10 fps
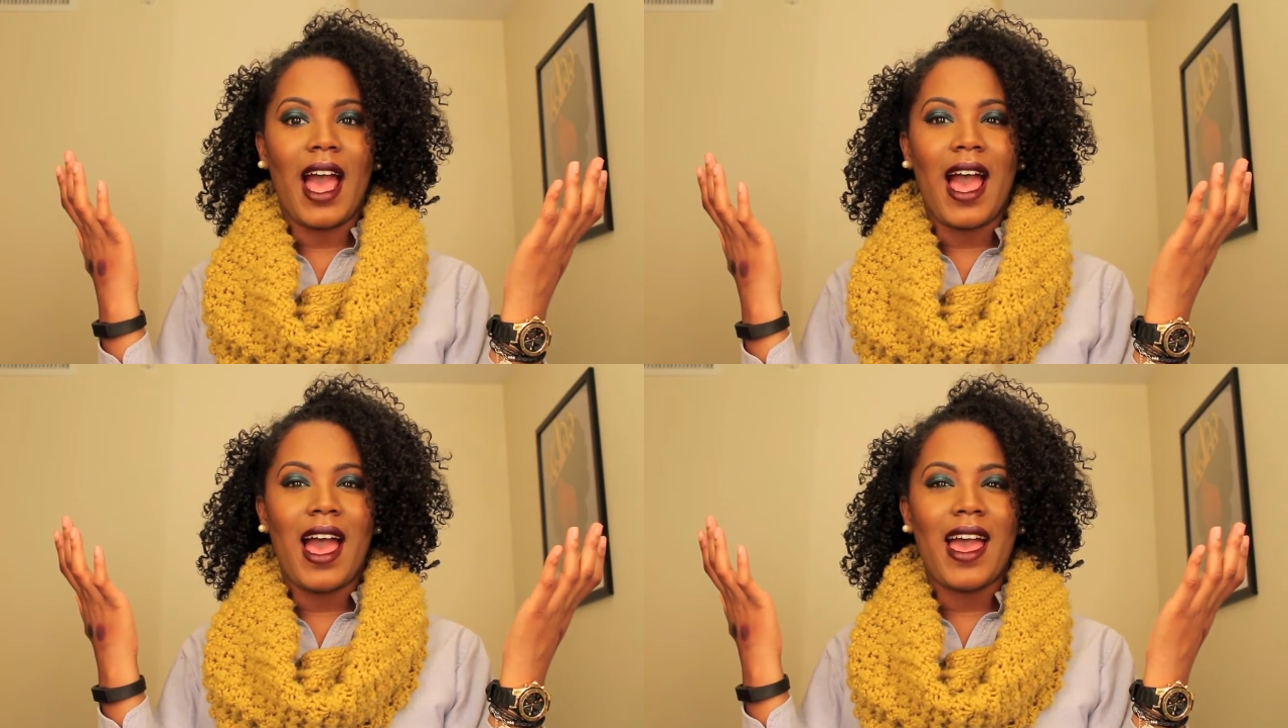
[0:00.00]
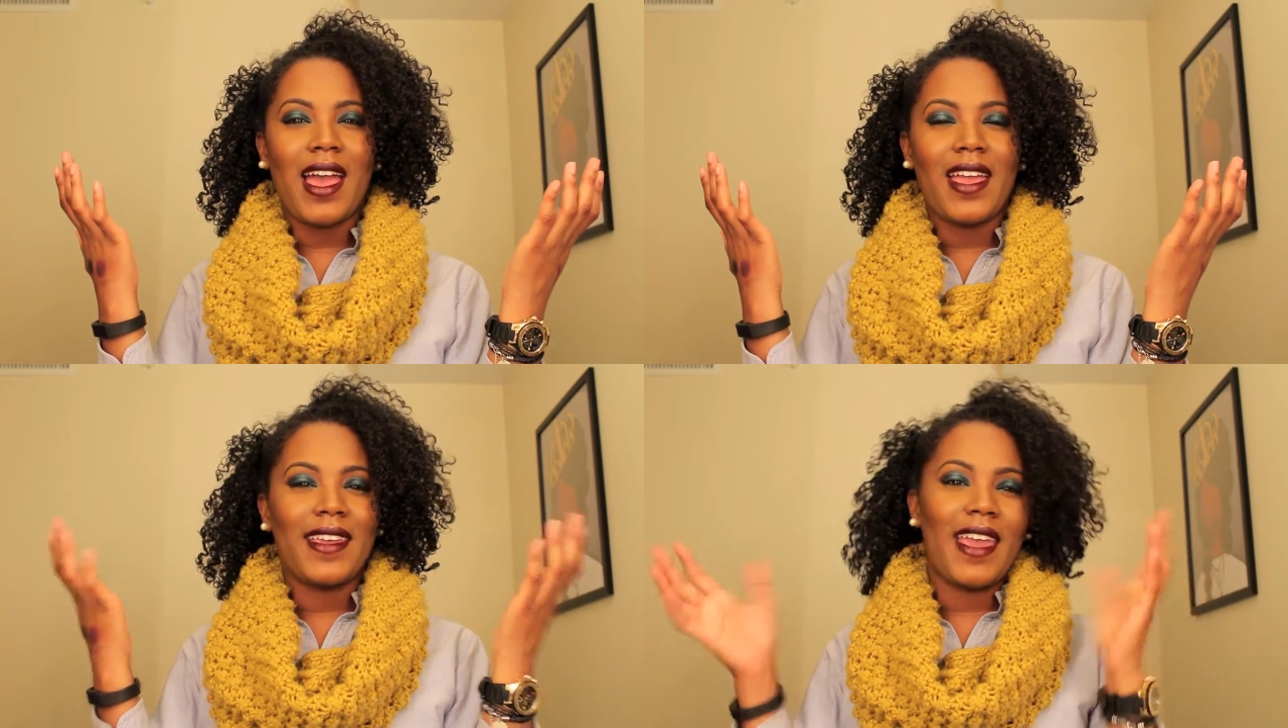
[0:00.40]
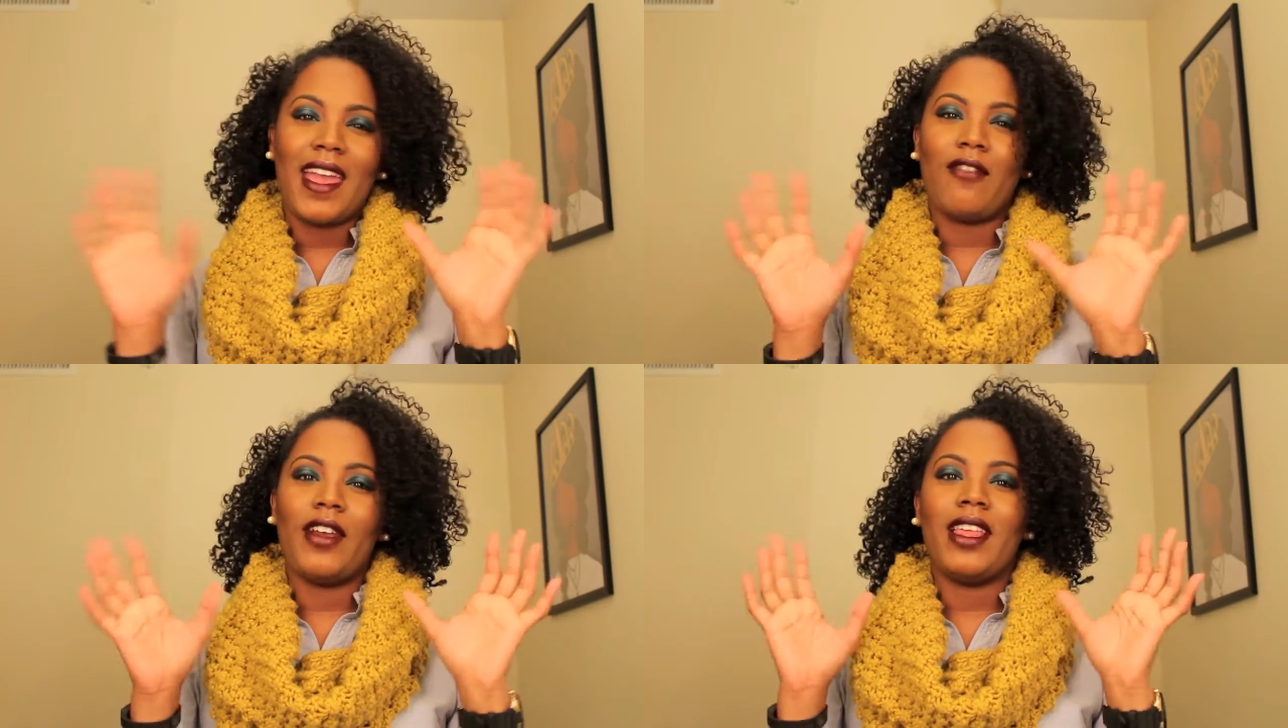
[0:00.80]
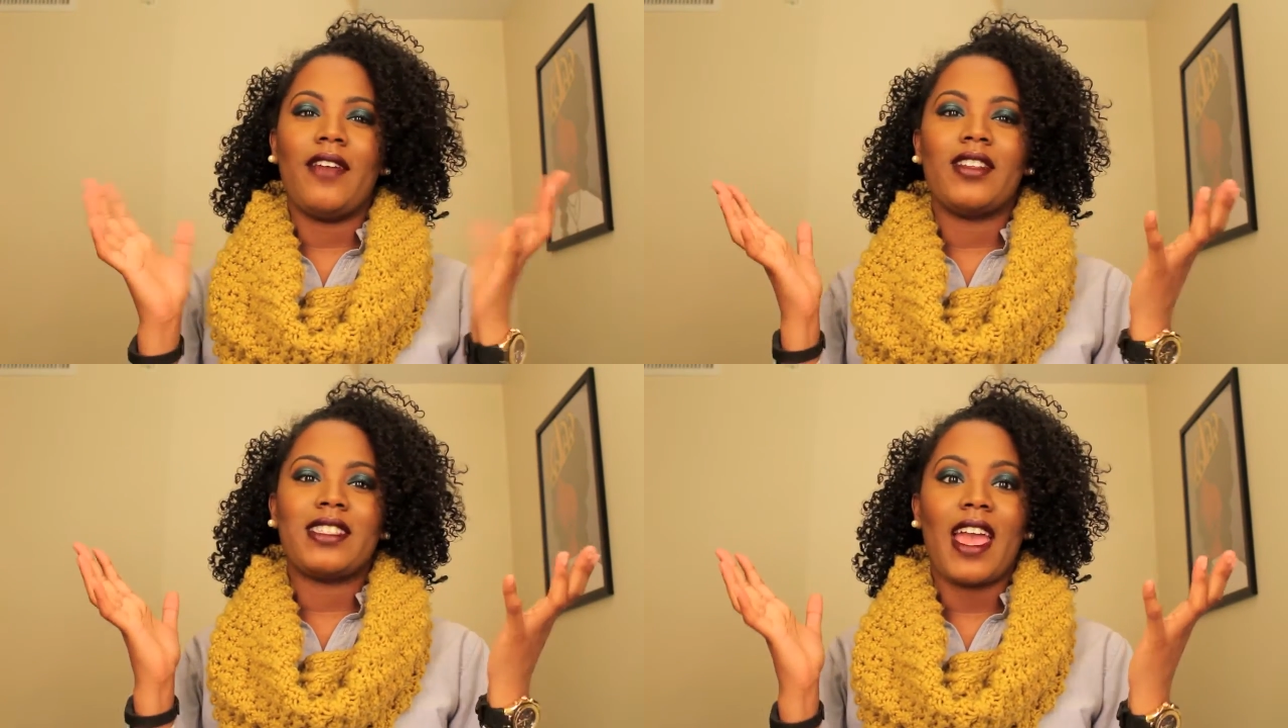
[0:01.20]
I can't
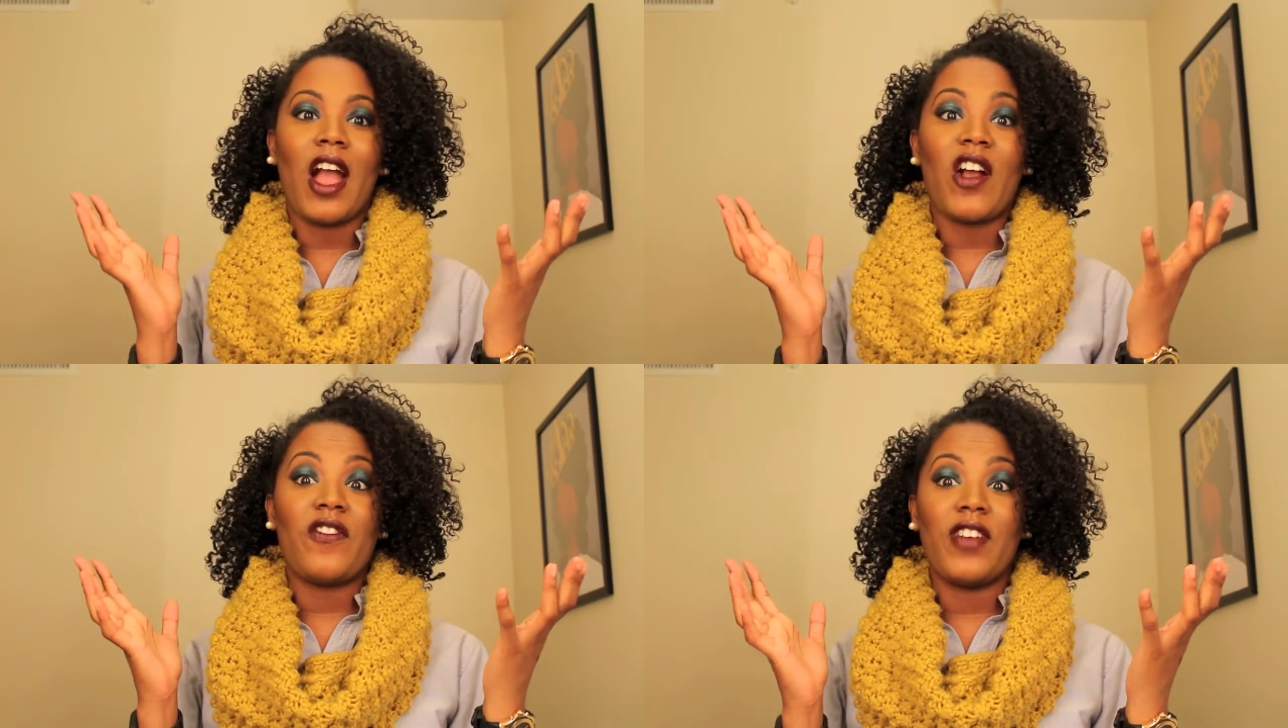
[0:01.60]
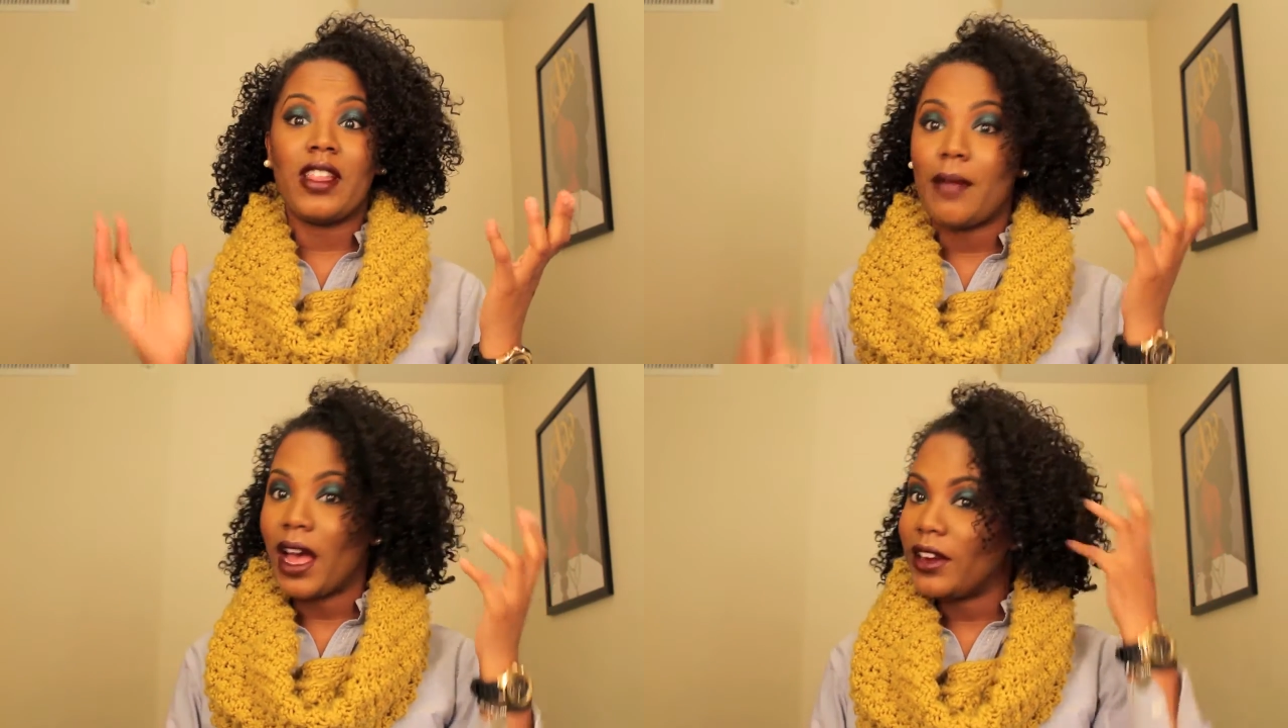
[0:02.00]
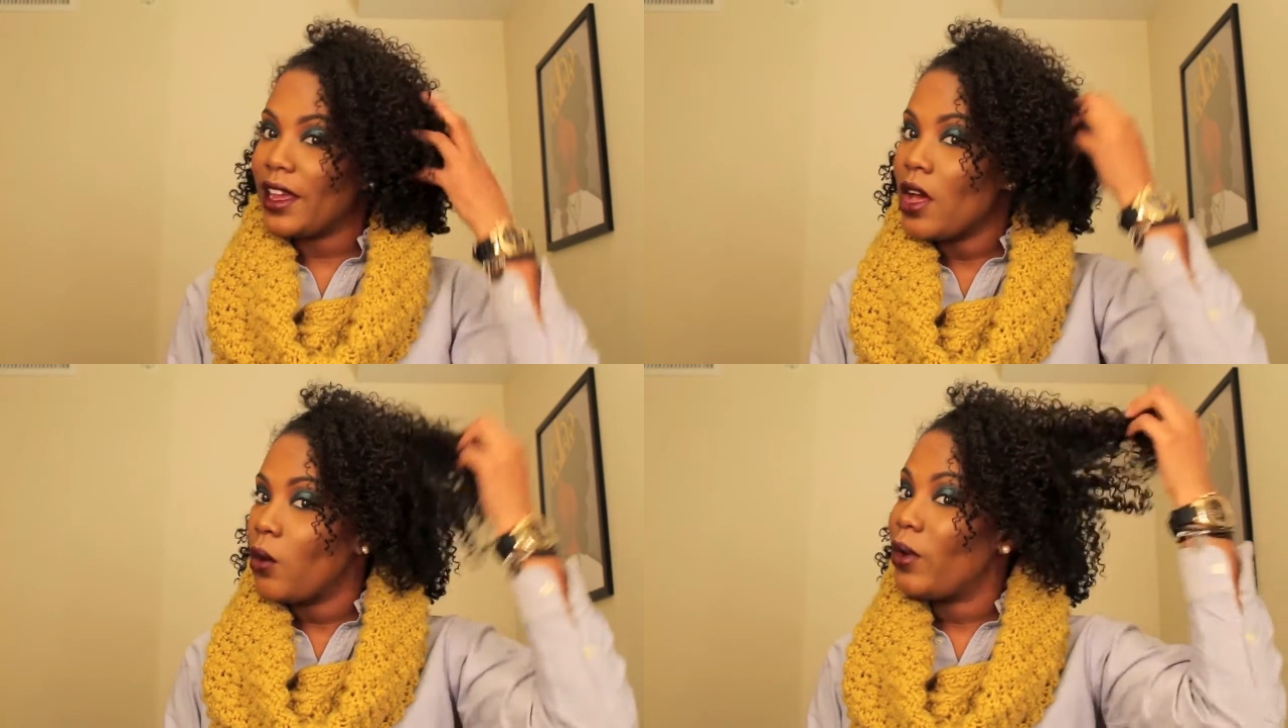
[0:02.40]
really even say how I feel about it.